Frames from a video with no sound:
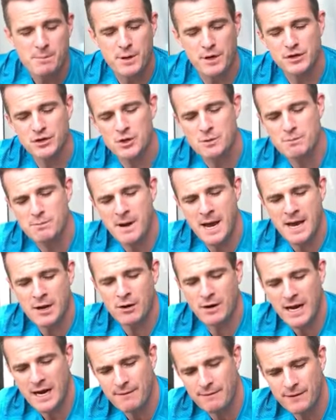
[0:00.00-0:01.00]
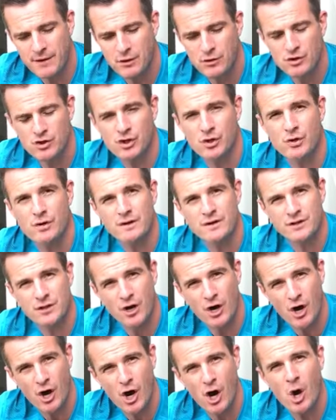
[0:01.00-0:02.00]
because you may not have the endurance
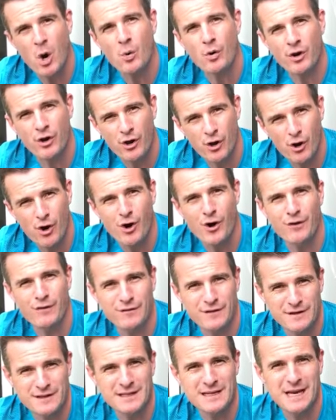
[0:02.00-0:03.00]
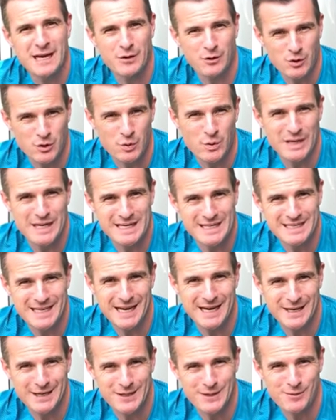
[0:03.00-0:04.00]
to hold it on for 10 or 20
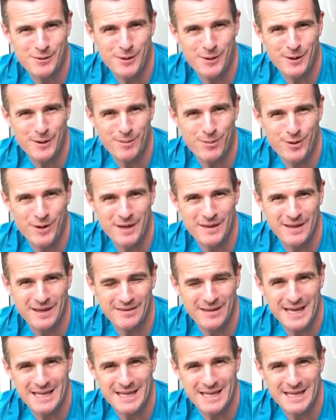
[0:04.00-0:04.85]
seconds while you're breathing.